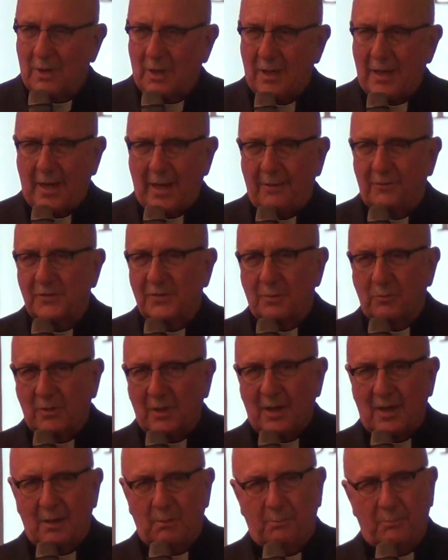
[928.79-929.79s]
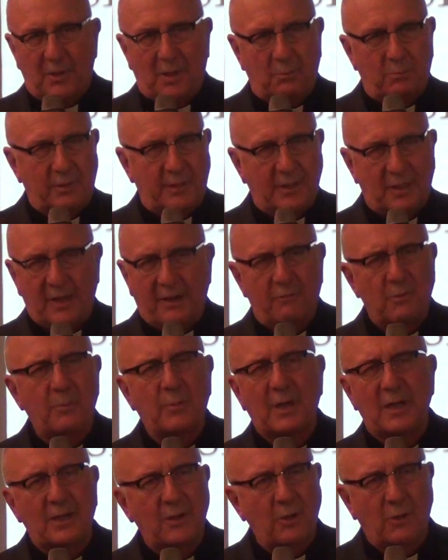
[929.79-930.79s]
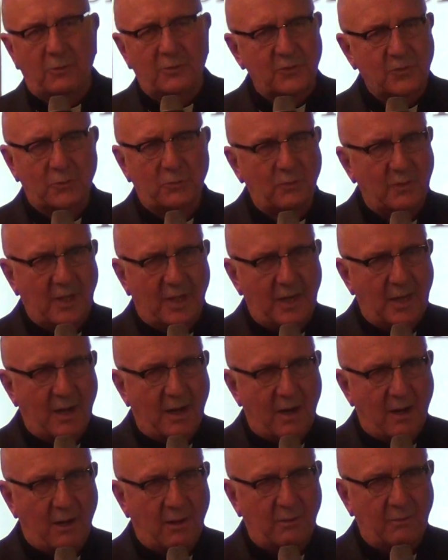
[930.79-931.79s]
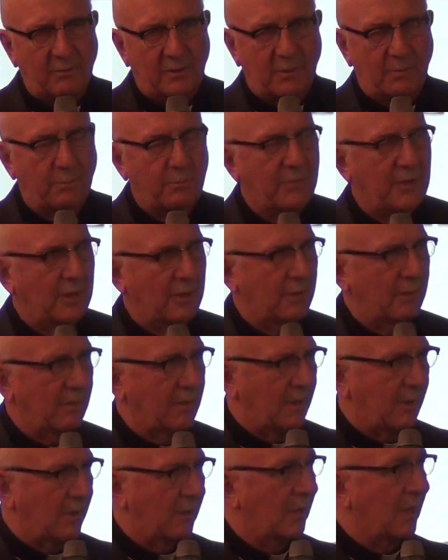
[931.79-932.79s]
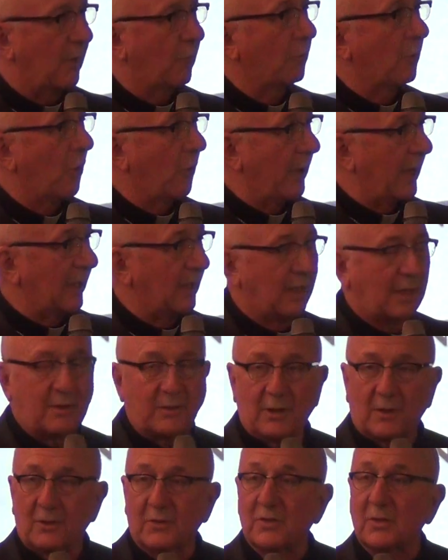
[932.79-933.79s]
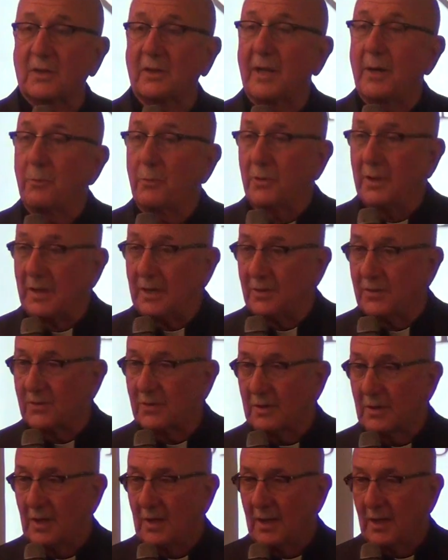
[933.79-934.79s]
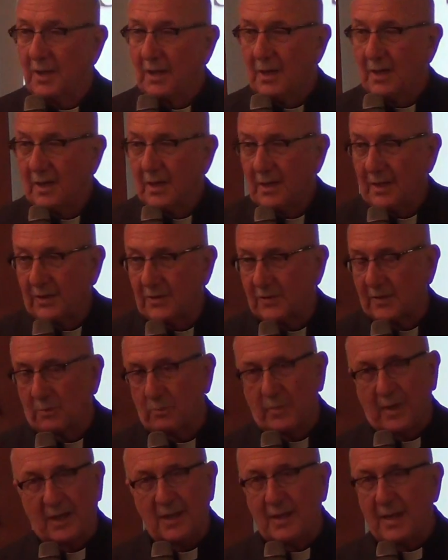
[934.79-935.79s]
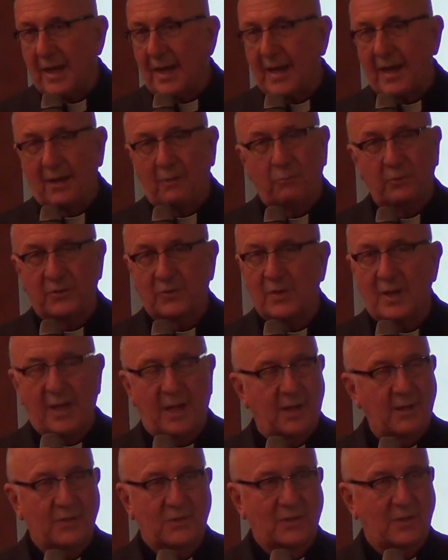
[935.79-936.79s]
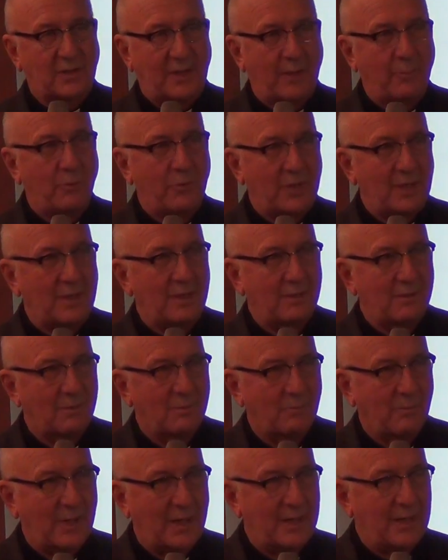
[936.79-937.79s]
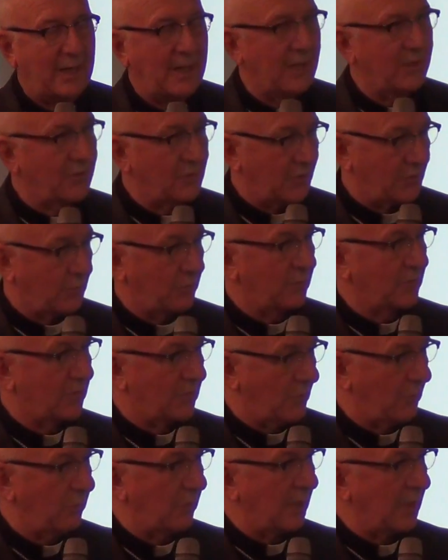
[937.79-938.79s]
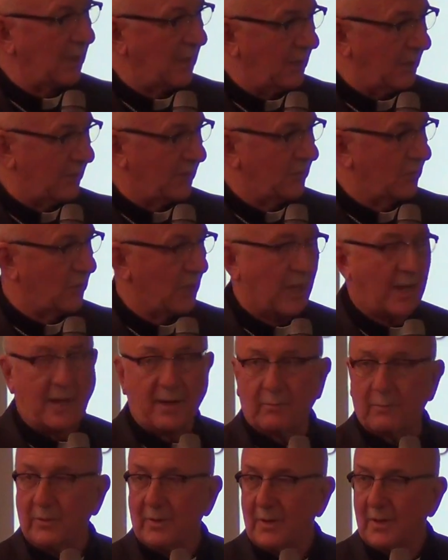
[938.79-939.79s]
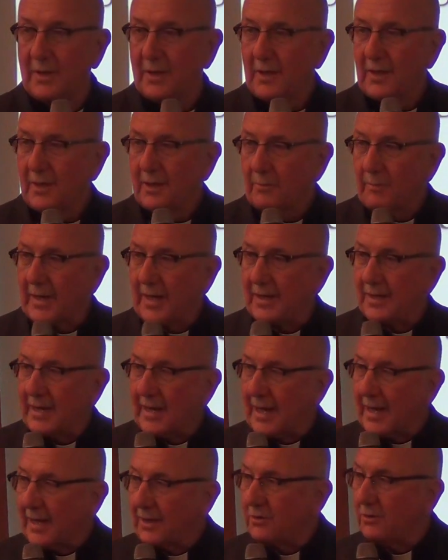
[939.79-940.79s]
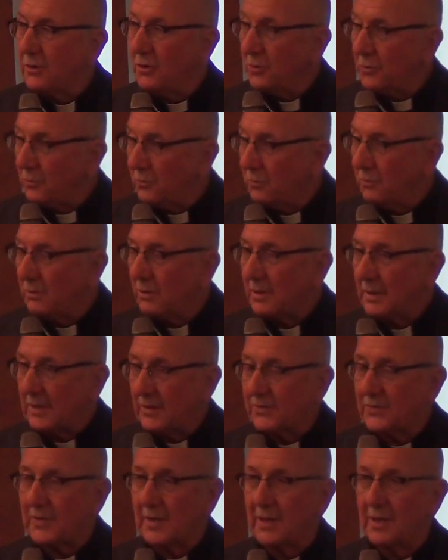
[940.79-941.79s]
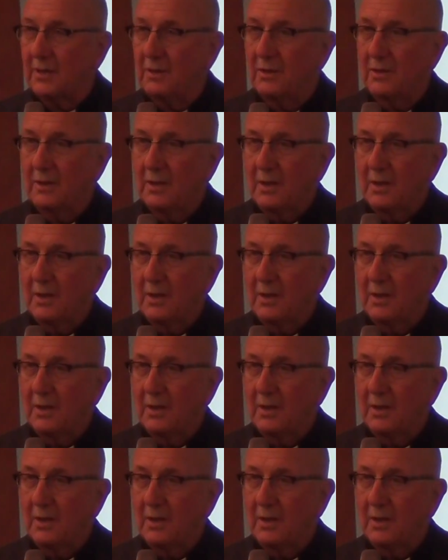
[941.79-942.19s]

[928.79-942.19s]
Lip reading: have some kind of public, everybody knows who they are. They're heroic and they're celebrities. He said, my dad was not a celebrity. My dad just was doing his job. My dad knew, he said,